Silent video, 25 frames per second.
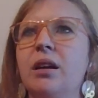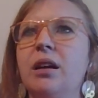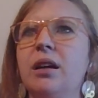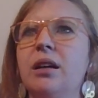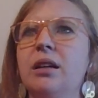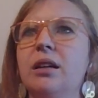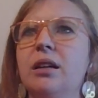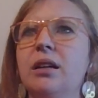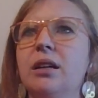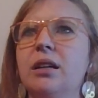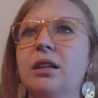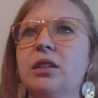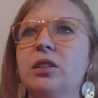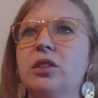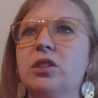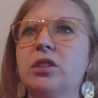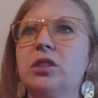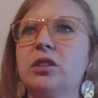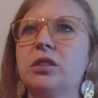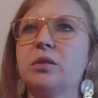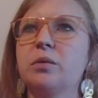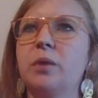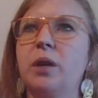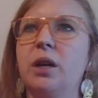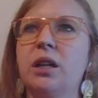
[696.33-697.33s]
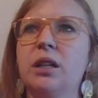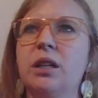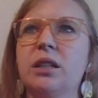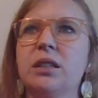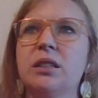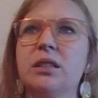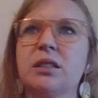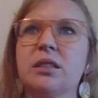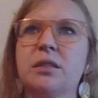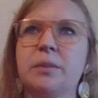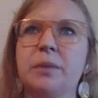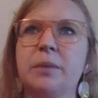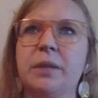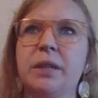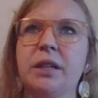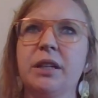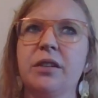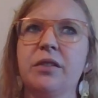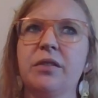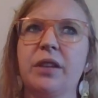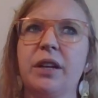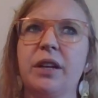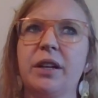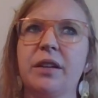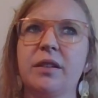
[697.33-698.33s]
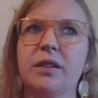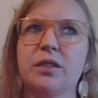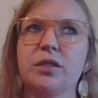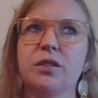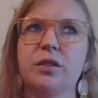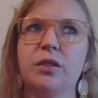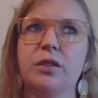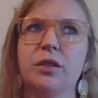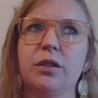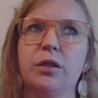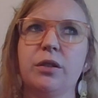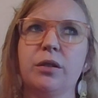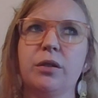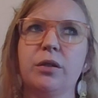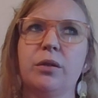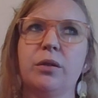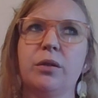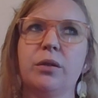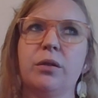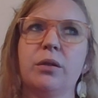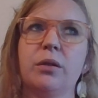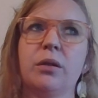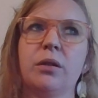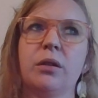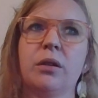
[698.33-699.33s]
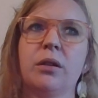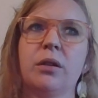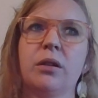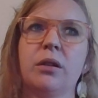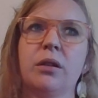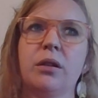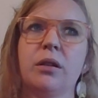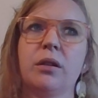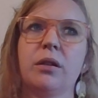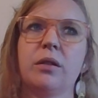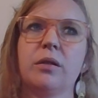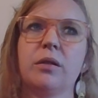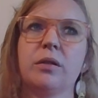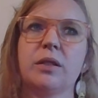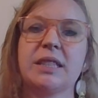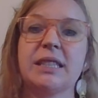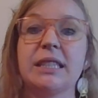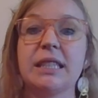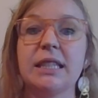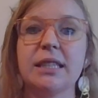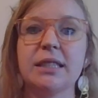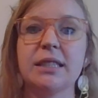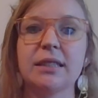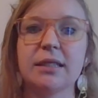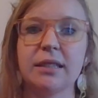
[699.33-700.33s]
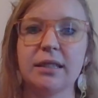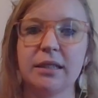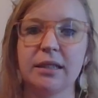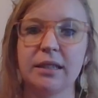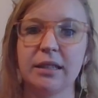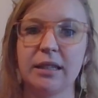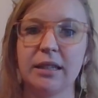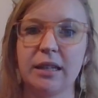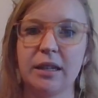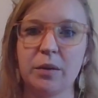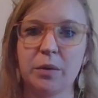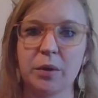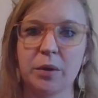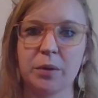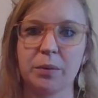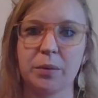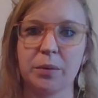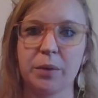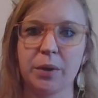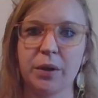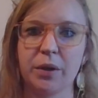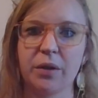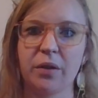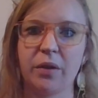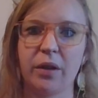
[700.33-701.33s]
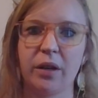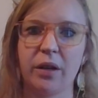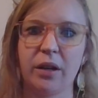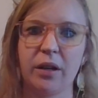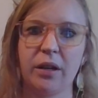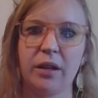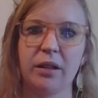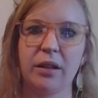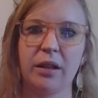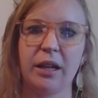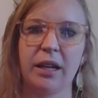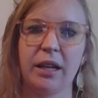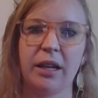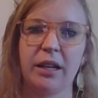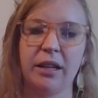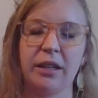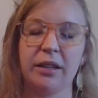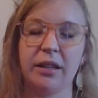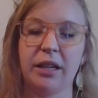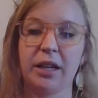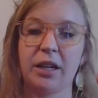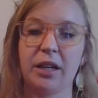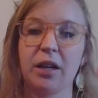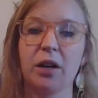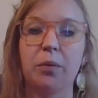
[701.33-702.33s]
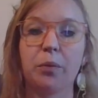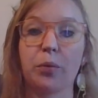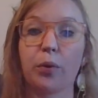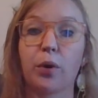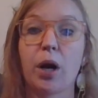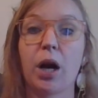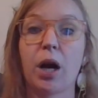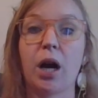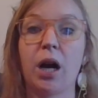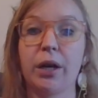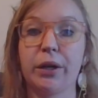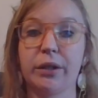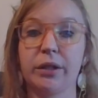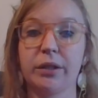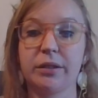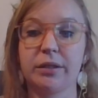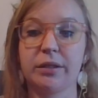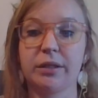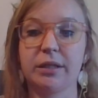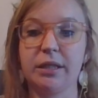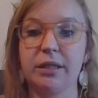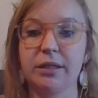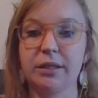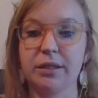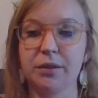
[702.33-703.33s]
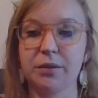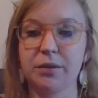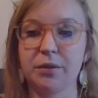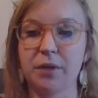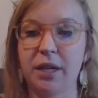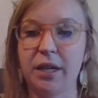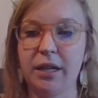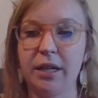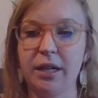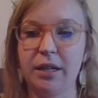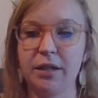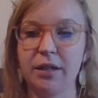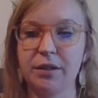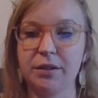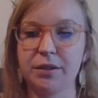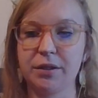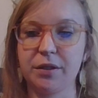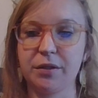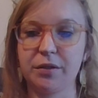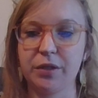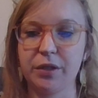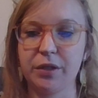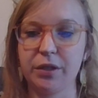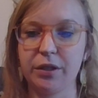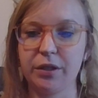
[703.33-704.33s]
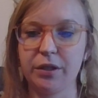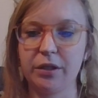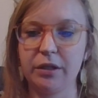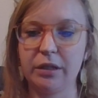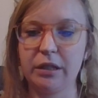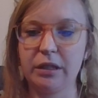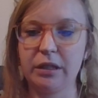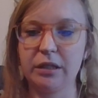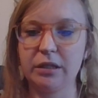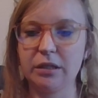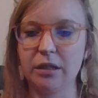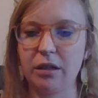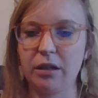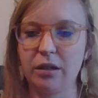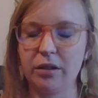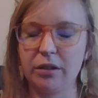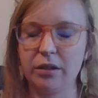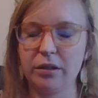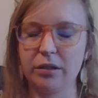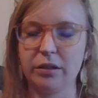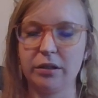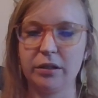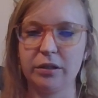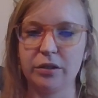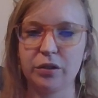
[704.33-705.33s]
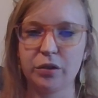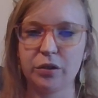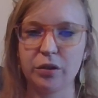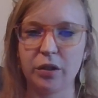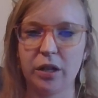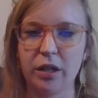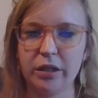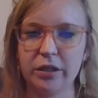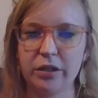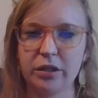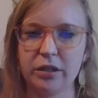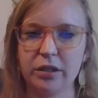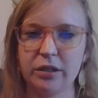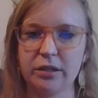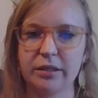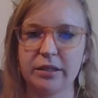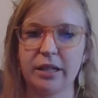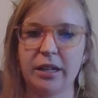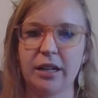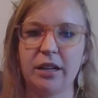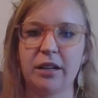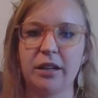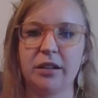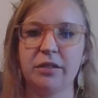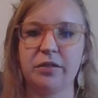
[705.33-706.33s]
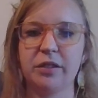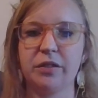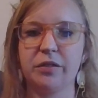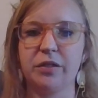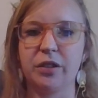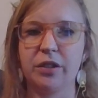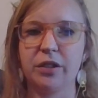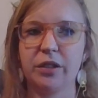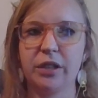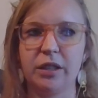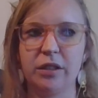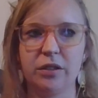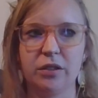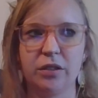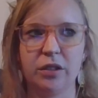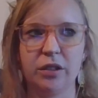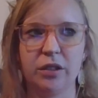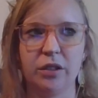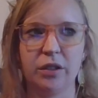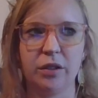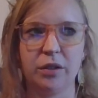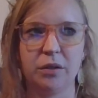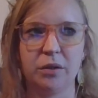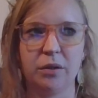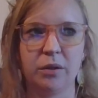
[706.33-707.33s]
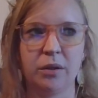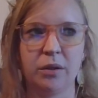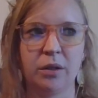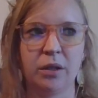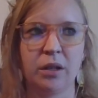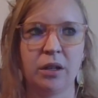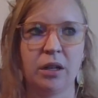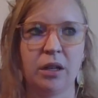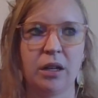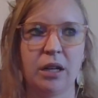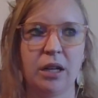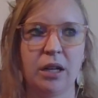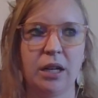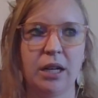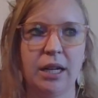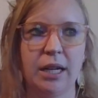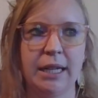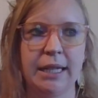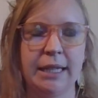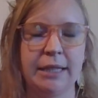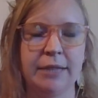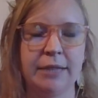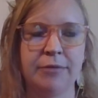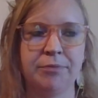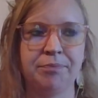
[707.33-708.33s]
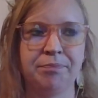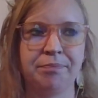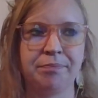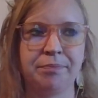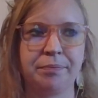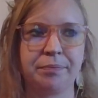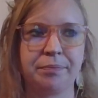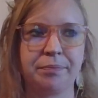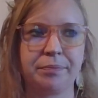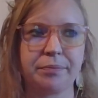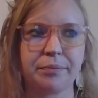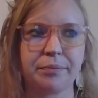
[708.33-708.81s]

and, and she's wanting to speak of like this new season that we're birthing and uh, like a broader season right now. So if you're into all the astrology stuff, if you're into um,